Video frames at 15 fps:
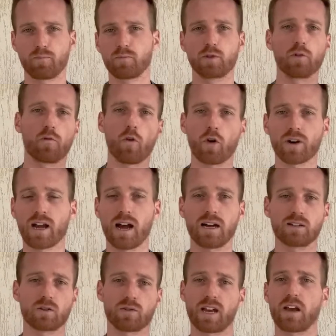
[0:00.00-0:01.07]
do
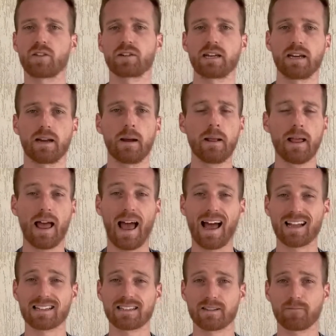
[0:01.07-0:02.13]
forecasts or gather data.
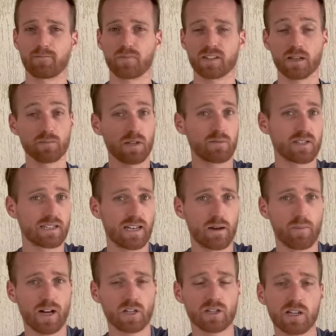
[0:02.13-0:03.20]
And sometimes the data
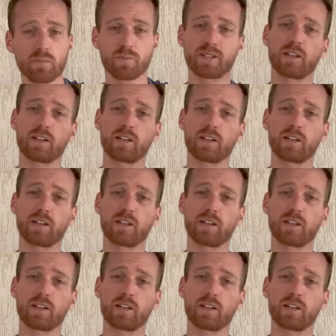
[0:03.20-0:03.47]
matches up,